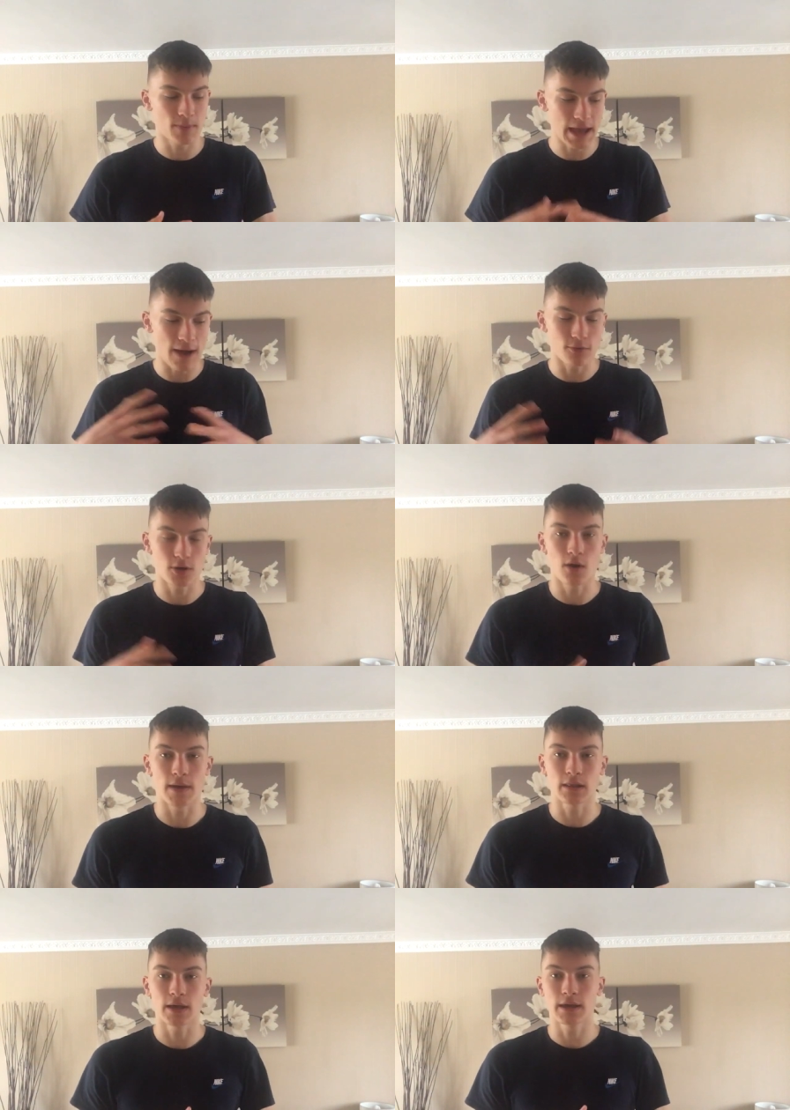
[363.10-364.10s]
to be
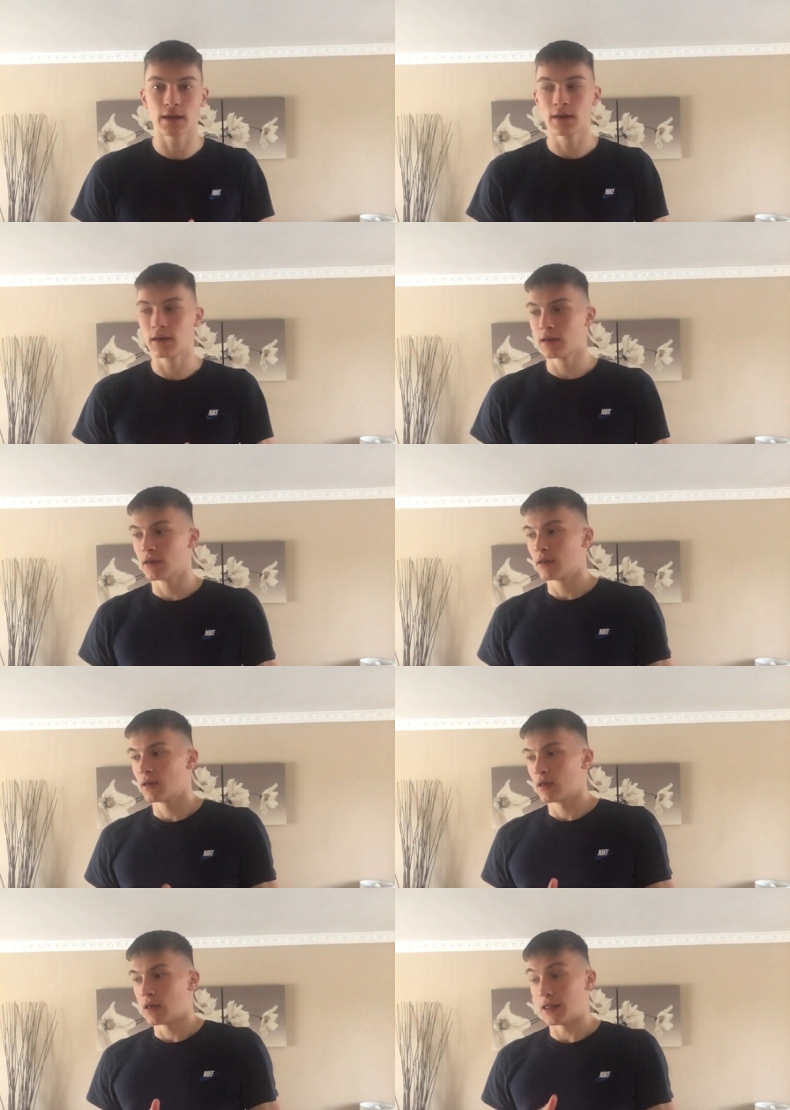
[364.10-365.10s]
outgoing. Like,
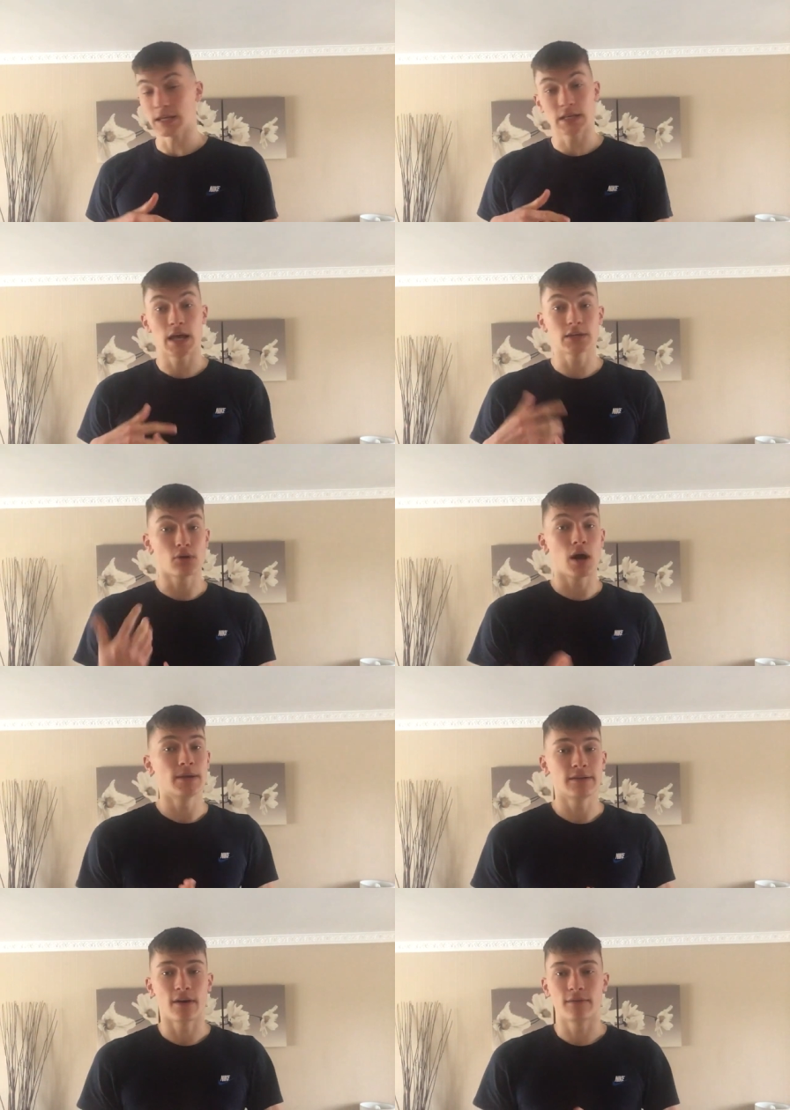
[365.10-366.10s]
and that's what I
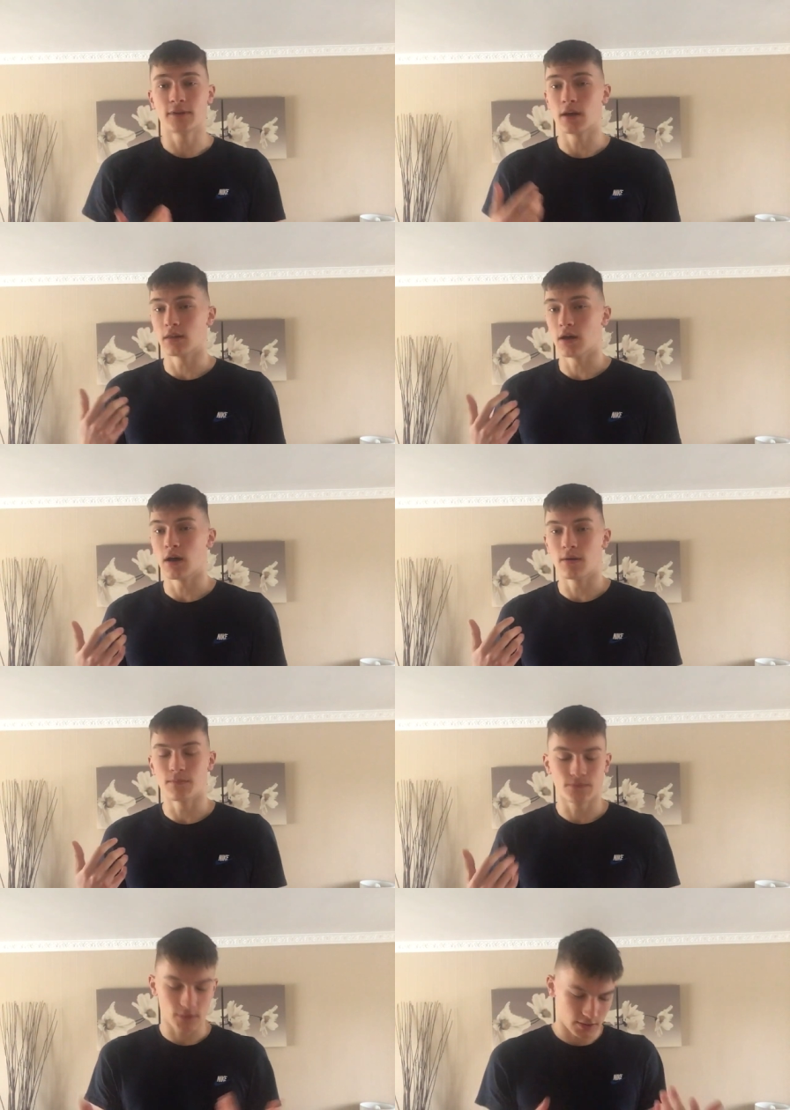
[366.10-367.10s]
believe I've done.
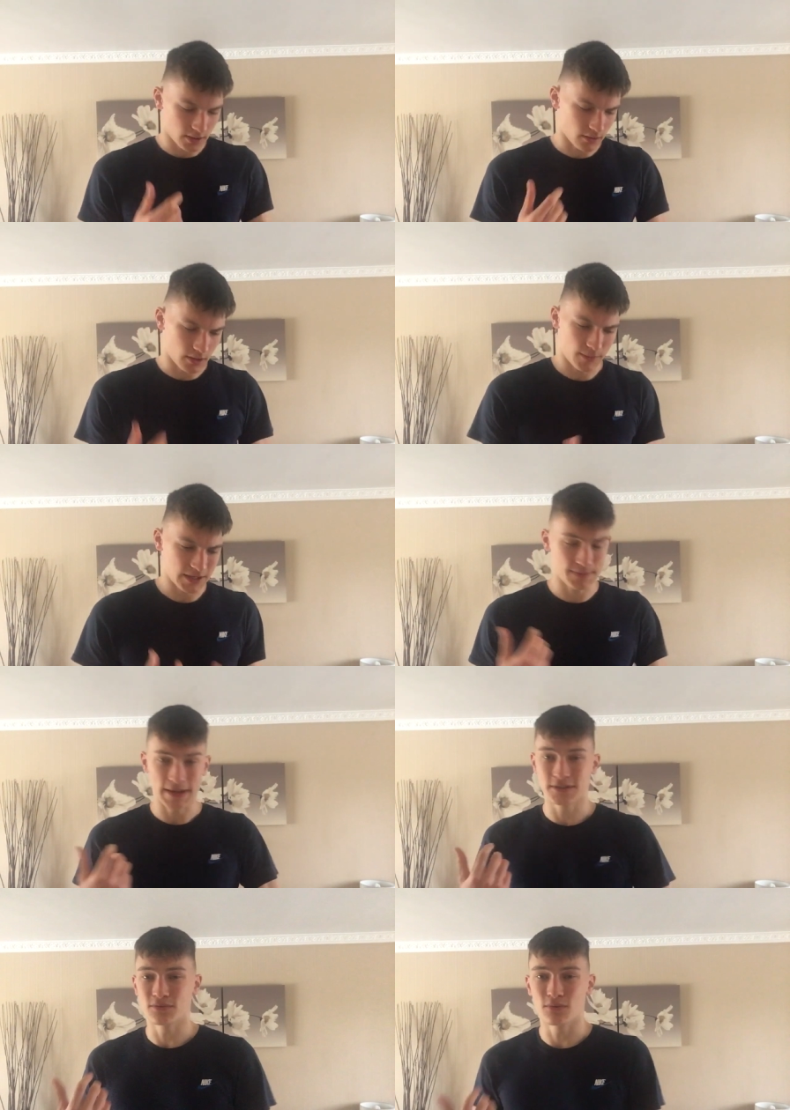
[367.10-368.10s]
So let me
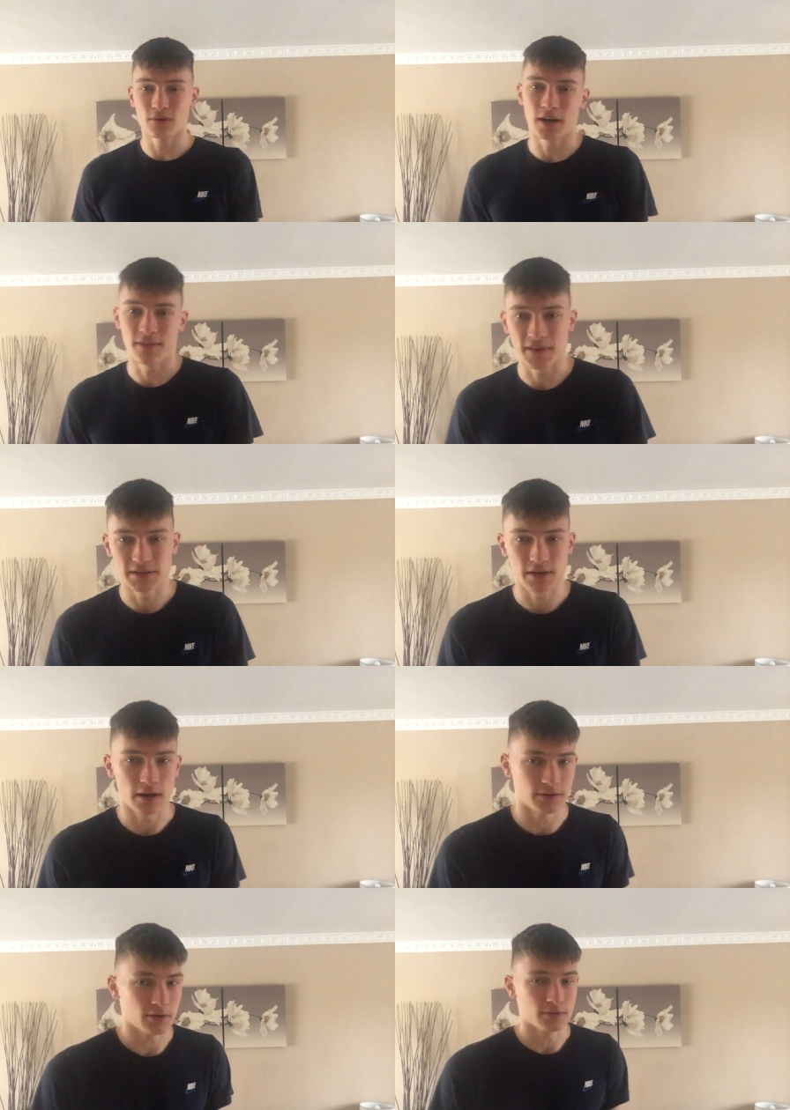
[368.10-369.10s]
explain to you what kind of things that
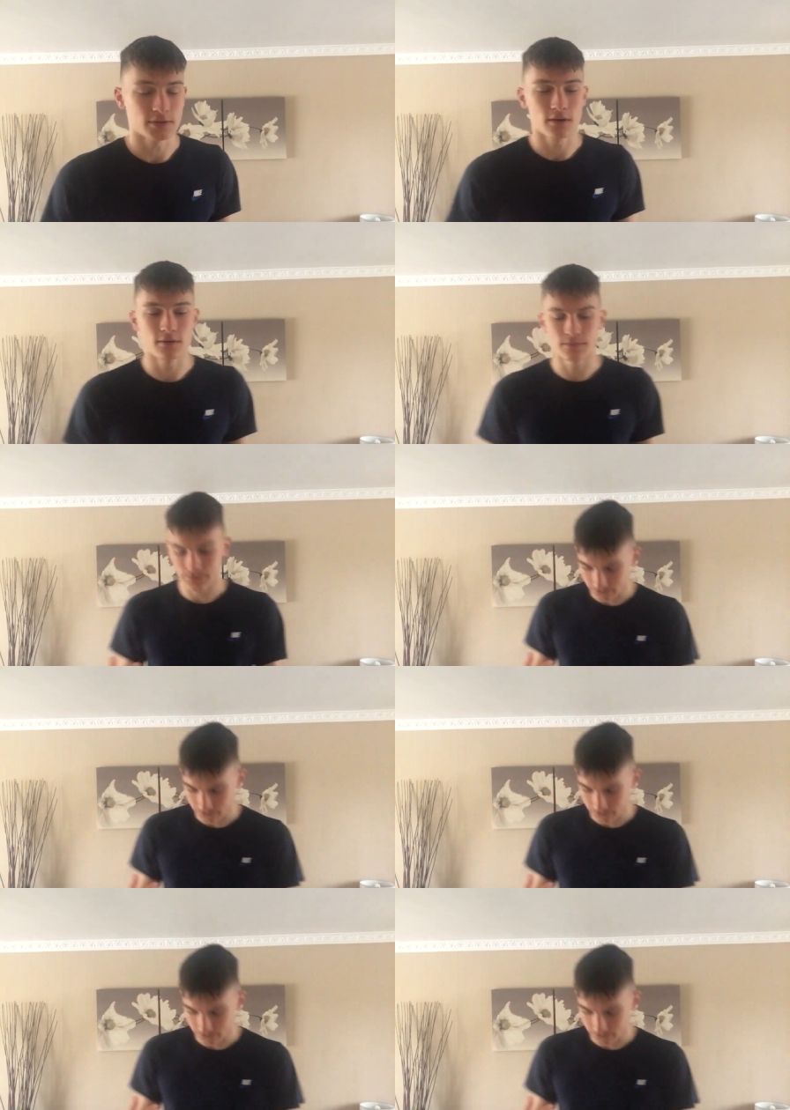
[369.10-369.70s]
I do. So,